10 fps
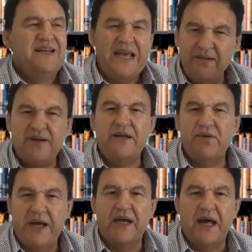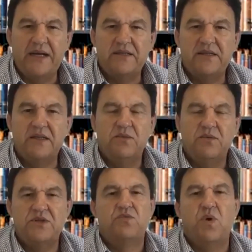heavily regulated,
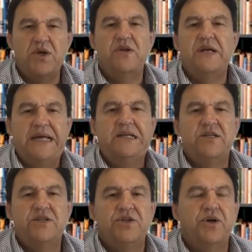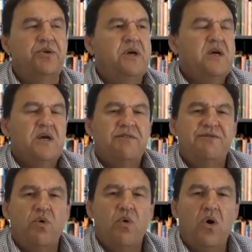which is what you need to do
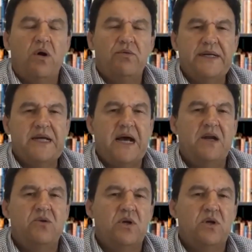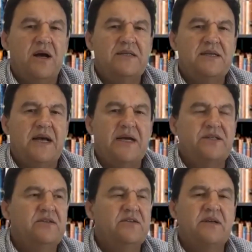for retail
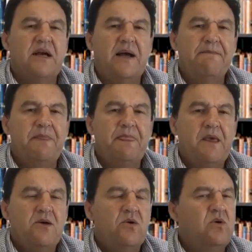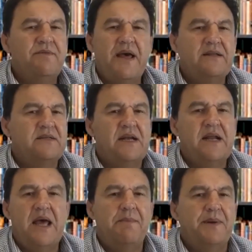organizations. All of that's going
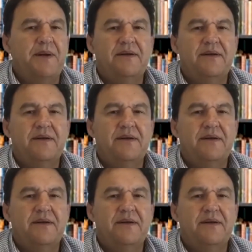to happen.